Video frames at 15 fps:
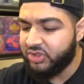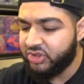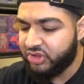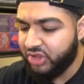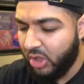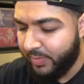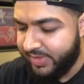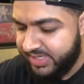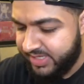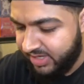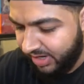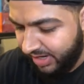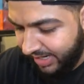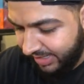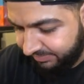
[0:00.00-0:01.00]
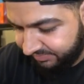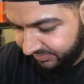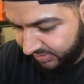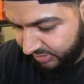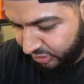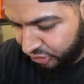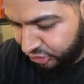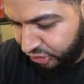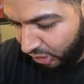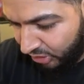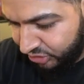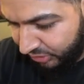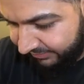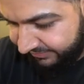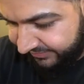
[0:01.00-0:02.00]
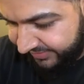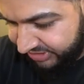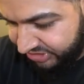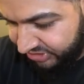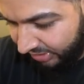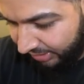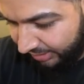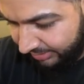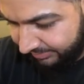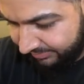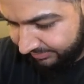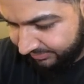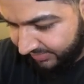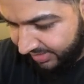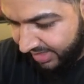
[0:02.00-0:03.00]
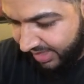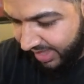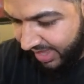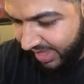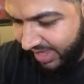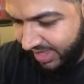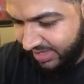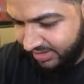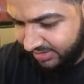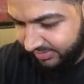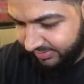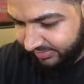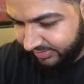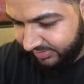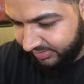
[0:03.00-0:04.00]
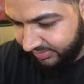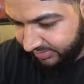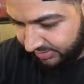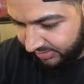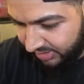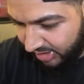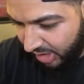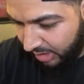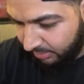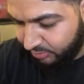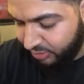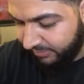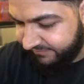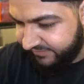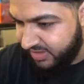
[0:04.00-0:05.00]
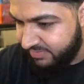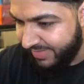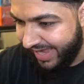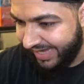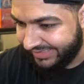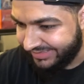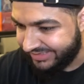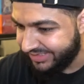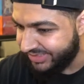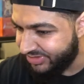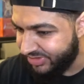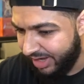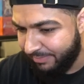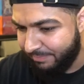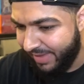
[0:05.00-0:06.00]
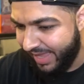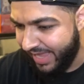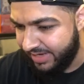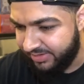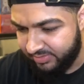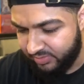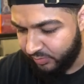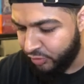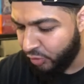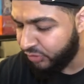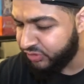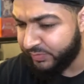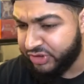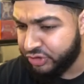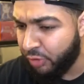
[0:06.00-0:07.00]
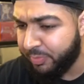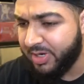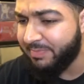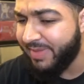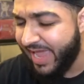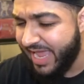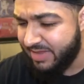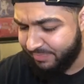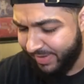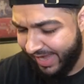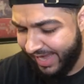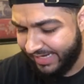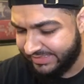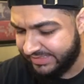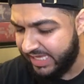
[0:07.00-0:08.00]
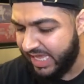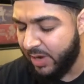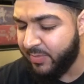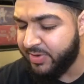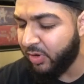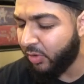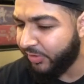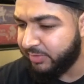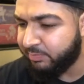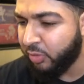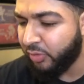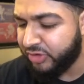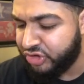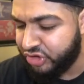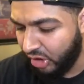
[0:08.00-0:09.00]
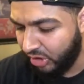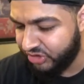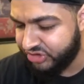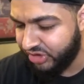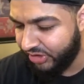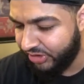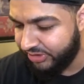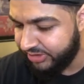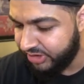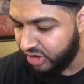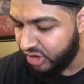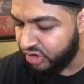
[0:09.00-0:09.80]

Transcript: So we got the Charizard V-Star and Umbreon VMAX. Not bad. We just opened up 8 packs and we already pulled Charizard.